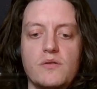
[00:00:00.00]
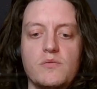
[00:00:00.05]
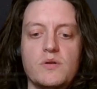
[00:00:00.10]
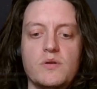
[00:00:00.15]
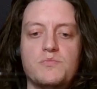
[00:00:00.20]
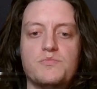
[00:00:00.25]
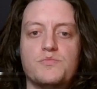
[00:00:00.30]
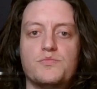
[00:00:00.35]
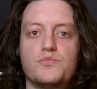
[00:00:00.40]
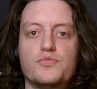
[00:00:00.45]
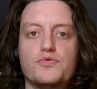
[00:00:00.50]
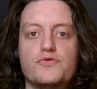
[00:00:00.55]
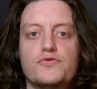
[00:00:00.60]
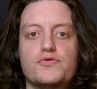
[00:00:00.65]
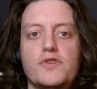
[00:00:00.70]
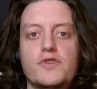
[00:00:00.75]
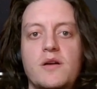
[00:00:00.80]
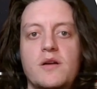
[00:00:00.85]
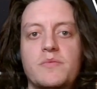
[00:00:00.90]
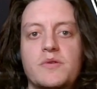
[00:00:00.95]
We
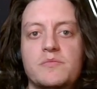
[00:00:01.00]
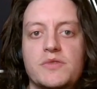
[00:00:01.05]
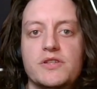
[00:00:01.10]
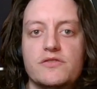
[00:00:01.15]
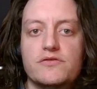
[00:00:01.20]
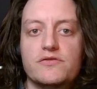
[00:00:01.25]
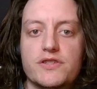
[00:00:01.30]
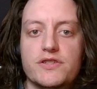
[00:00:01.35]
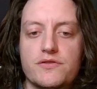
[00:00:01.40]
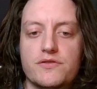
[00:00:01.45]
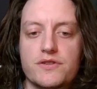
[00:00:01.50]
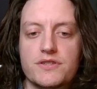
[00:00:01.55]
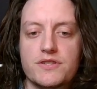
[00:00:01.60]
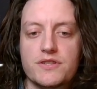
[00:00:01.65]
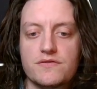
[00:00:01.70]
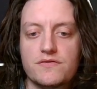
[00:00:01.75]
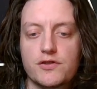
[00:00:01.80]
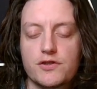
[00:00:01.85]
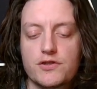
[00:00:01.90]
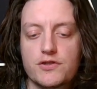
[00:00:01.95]
probably resource
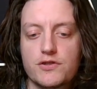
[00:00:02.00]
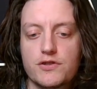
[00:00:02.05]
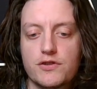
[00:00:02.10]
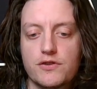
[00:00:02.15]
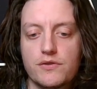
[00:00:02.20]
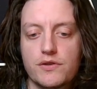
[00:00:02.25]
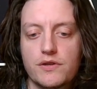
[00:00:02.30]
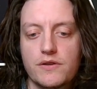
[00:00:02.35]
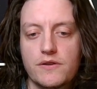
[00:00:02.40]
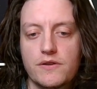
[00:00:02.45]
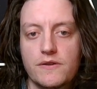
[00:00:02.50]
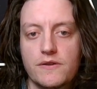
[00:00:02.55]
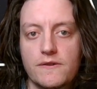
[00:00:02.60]
this Forced Choke.